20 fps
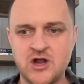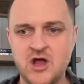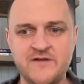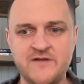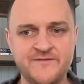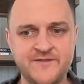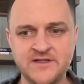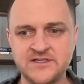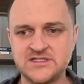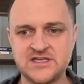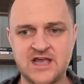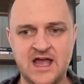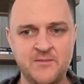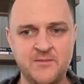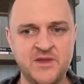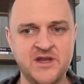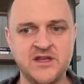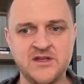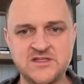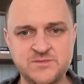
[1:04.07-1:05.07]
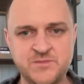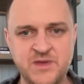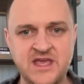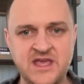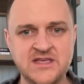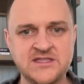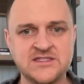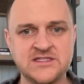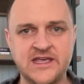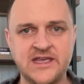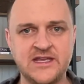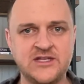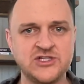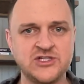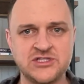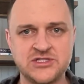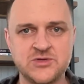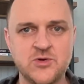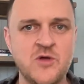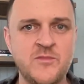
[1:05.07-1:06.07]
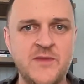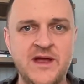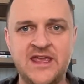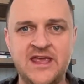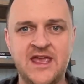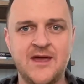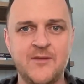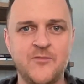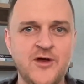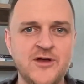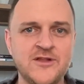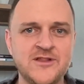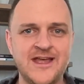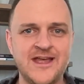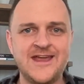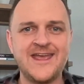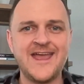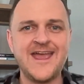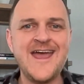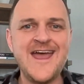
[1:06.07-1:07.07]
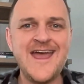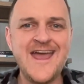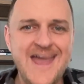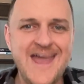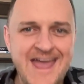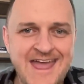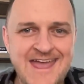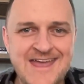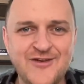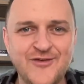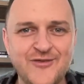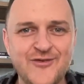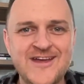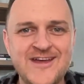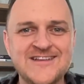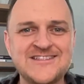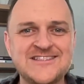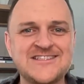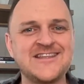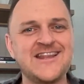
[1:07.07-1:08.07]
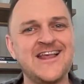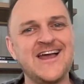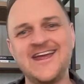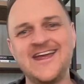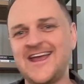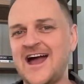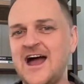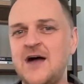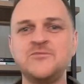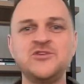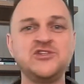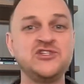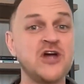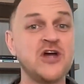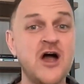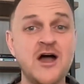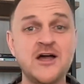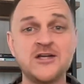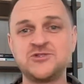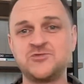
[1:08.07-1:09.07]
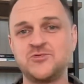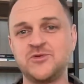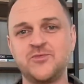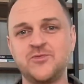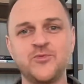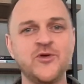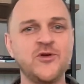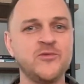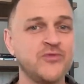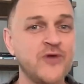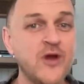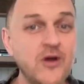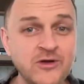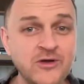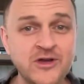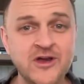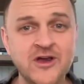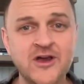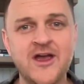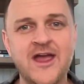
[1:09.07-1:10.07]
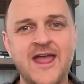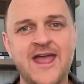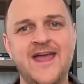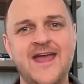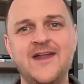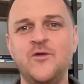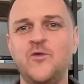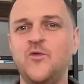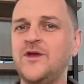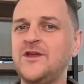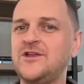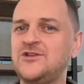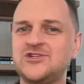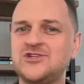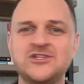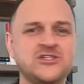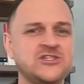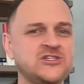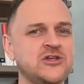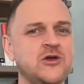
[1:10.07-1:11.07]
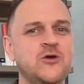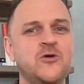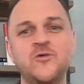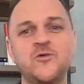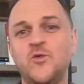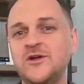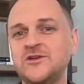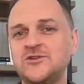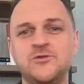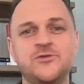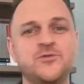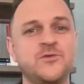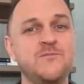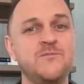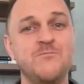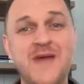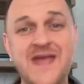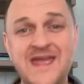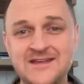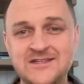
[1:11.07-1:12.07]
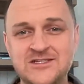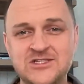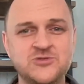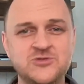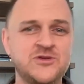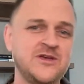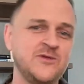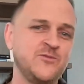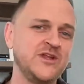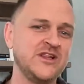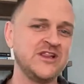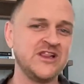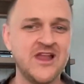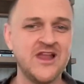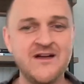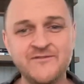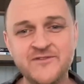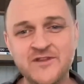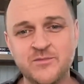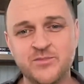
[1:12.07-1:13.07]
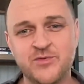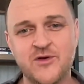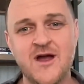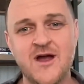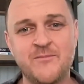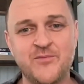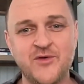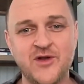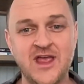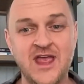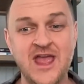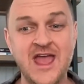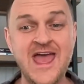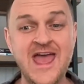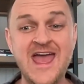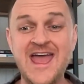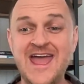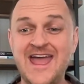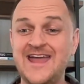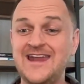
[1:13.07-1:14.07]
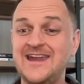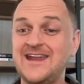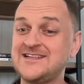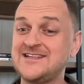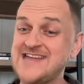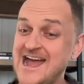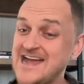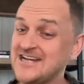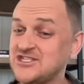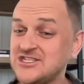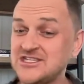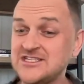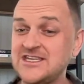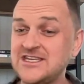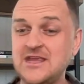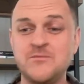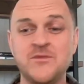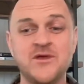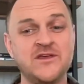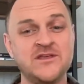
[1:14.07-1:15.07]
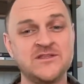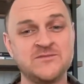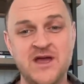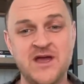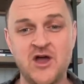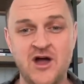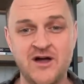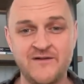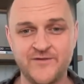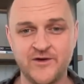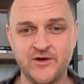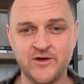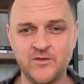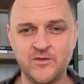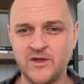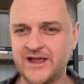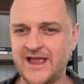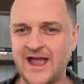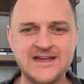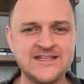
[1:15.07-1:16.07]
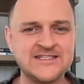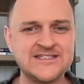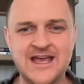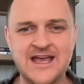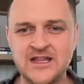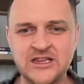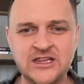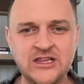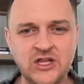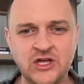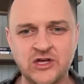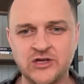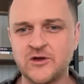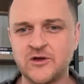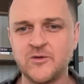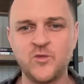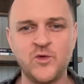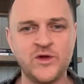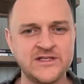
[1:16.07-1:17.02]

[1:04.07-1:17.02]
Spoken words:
office, I'm in a space, like just throw on my camera and like, hey, Chris, like I'm Josh with Real Broker. And we just showed 123 Main Street and we loved the property, and attaching this email is my offer. Like, how does that look? Or what